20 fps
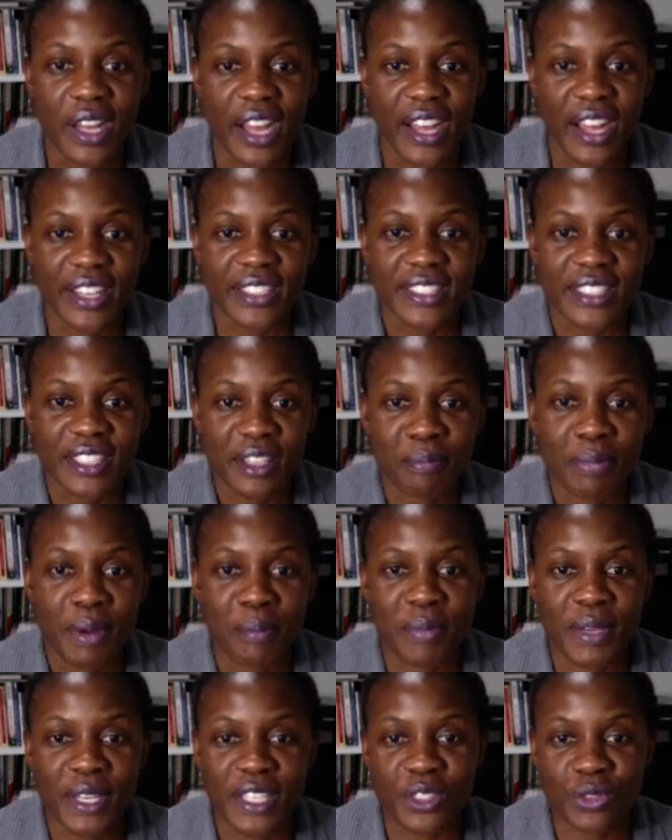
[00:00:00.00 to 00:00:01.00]
And
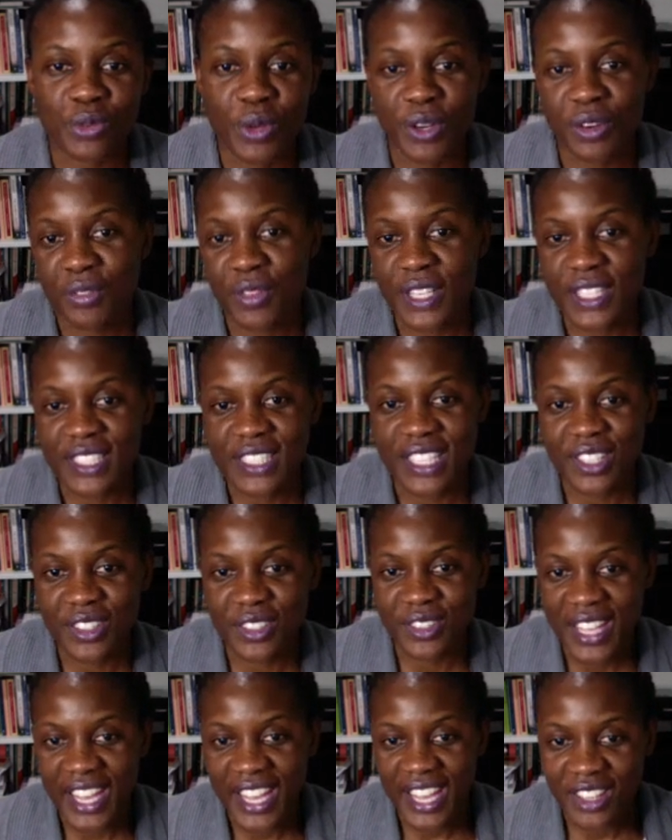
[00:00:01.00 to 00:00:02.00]
temperament is one of the
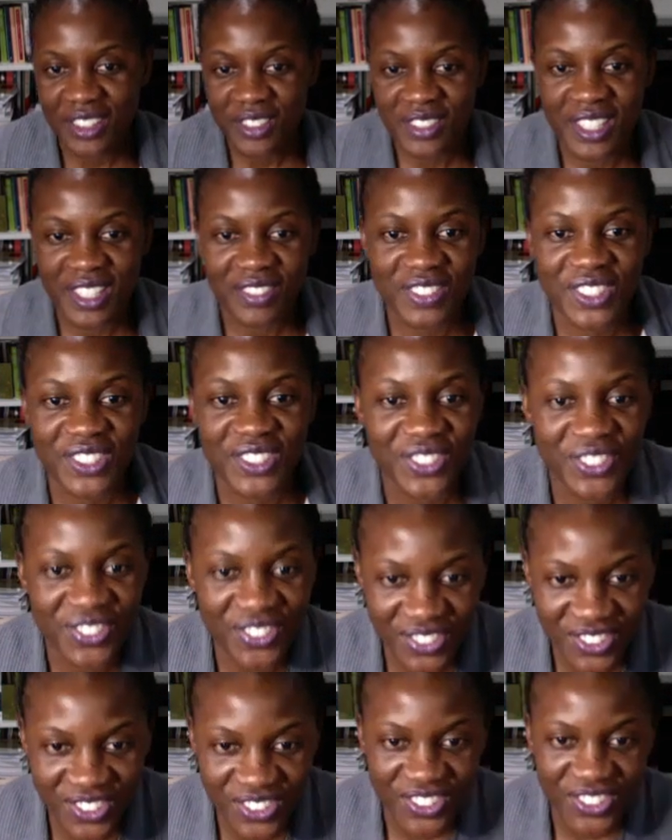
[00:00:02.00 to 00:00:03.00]
skills that helps them
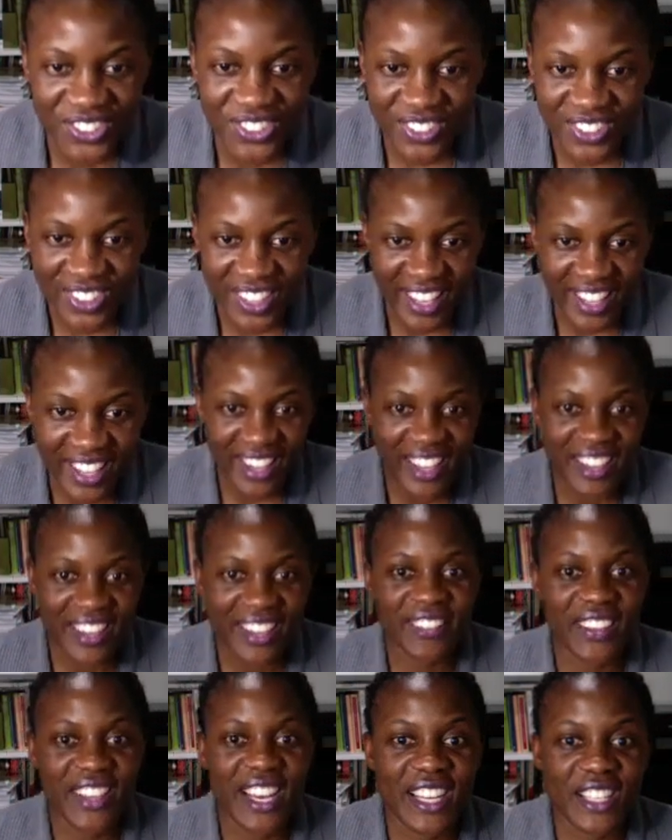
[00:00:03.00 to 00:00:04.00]
to do that. And
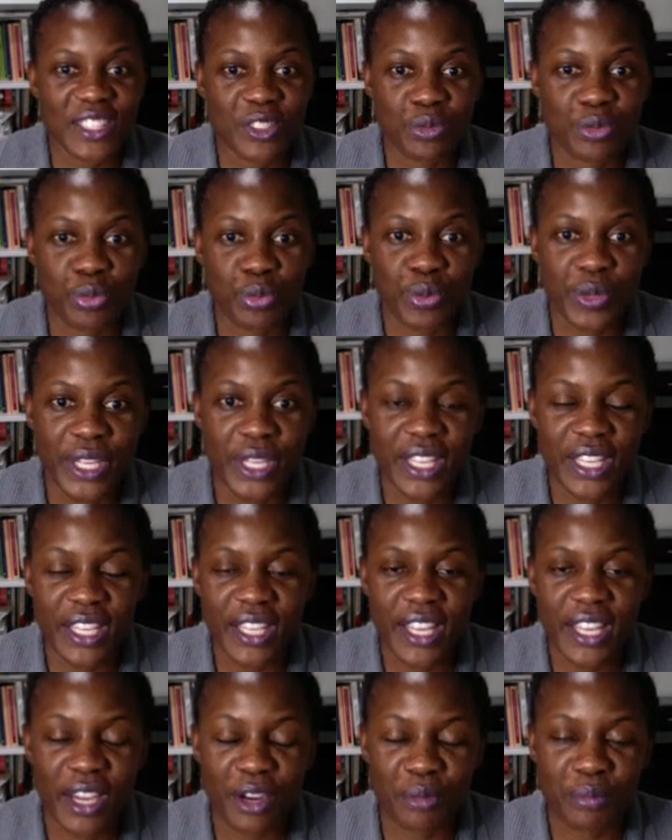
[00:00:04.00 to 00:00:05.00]
even as
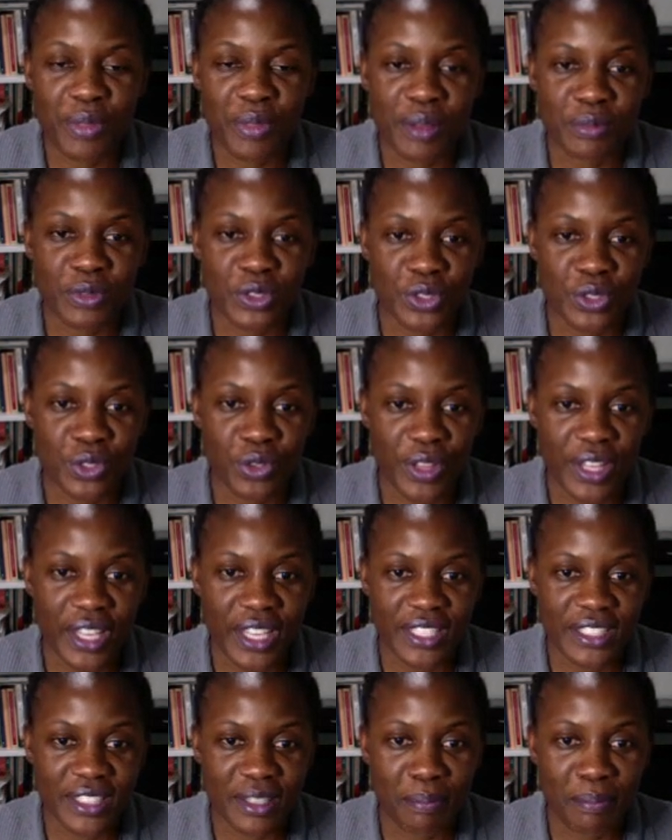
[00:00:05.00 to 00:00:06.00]
we help them to know
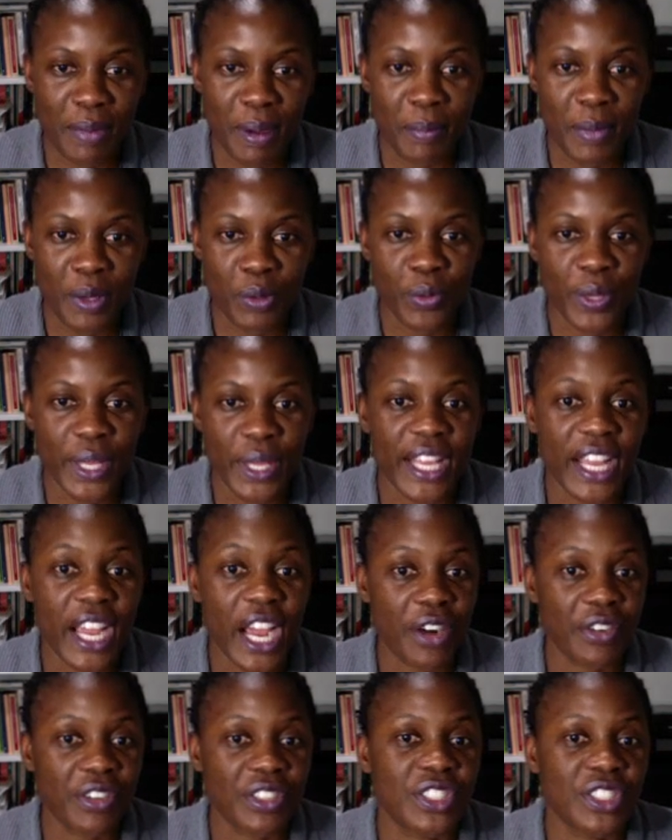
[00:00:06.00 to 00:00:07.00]
their temperament, we
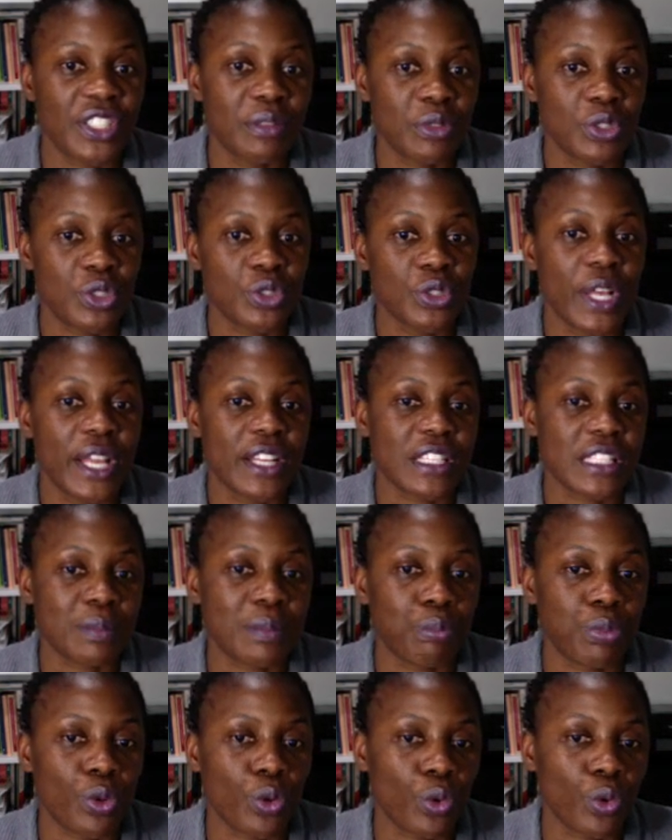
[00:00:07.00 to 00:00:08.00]
encourage them to
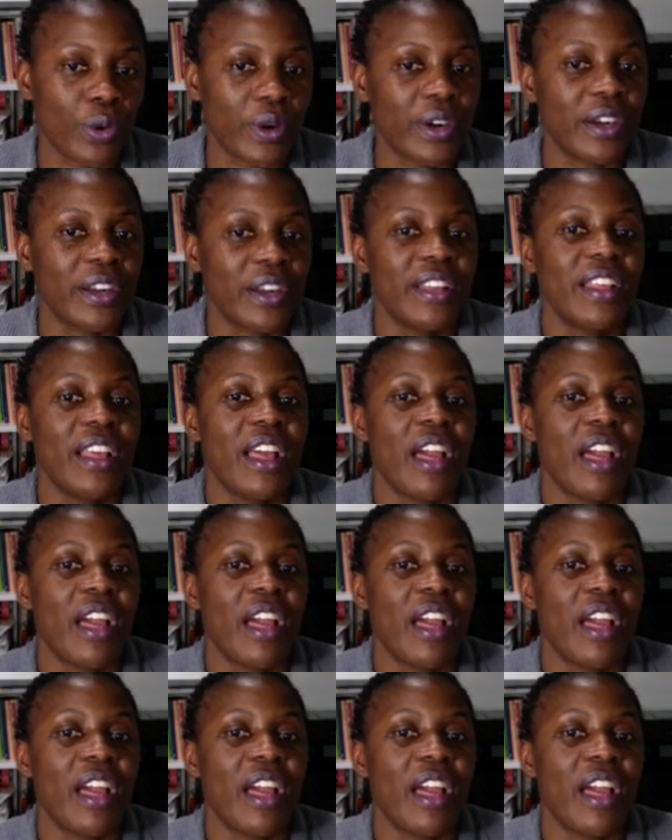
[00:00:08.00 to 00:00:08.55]
explore